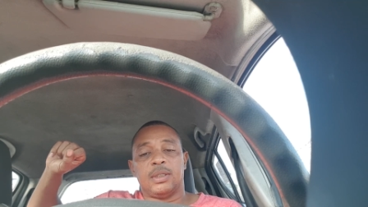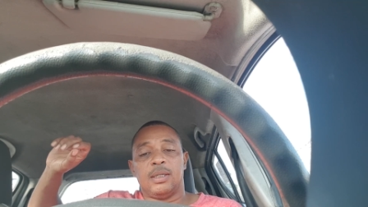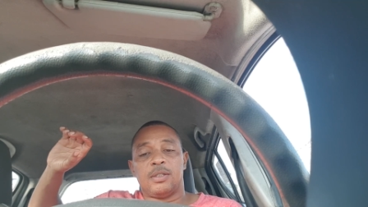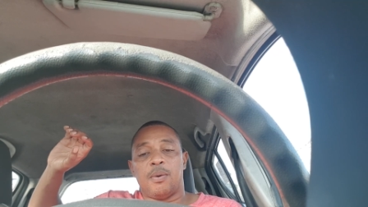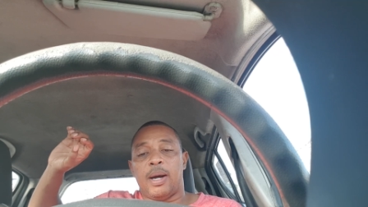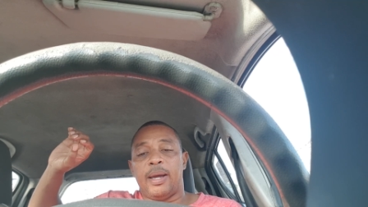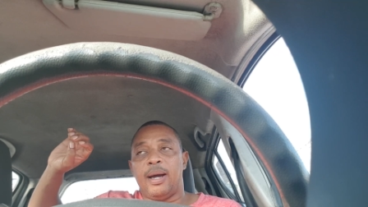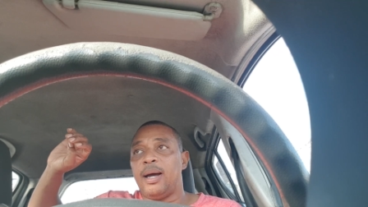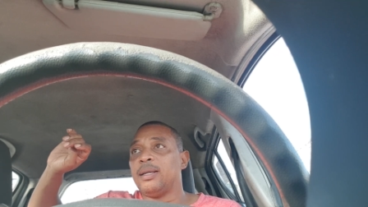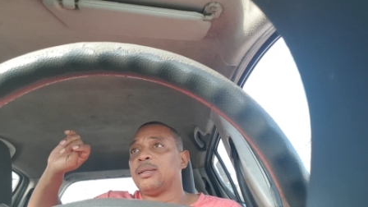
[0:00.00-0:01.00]
So I
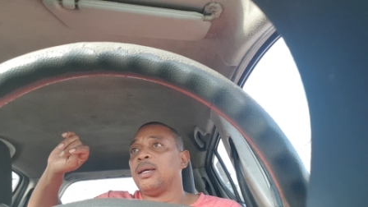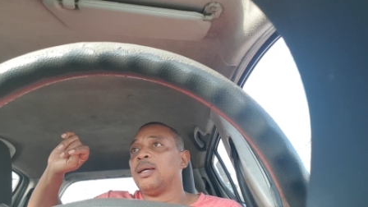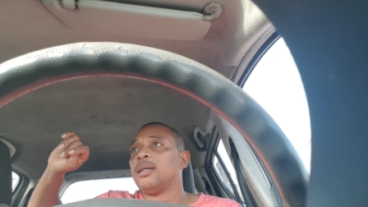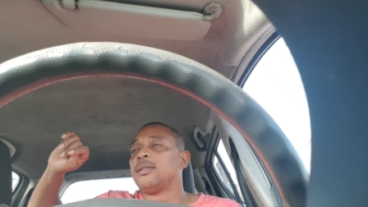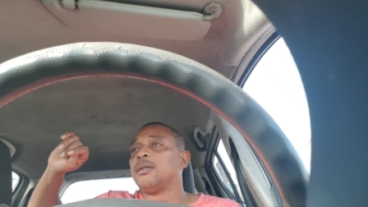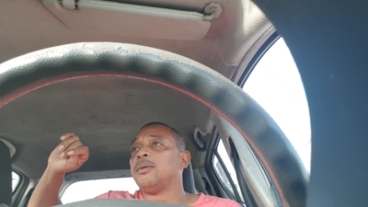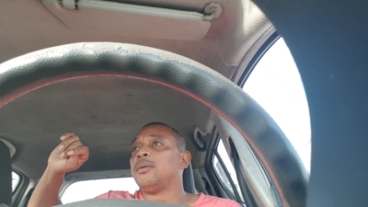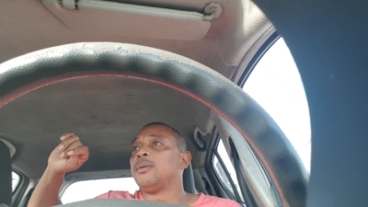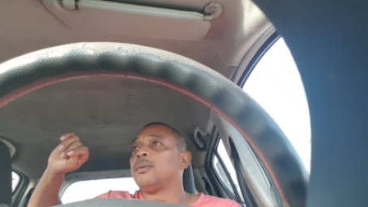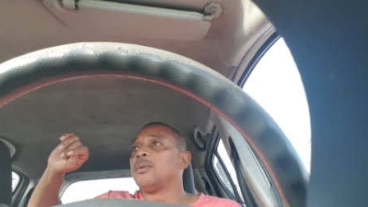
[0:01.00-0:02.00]
had to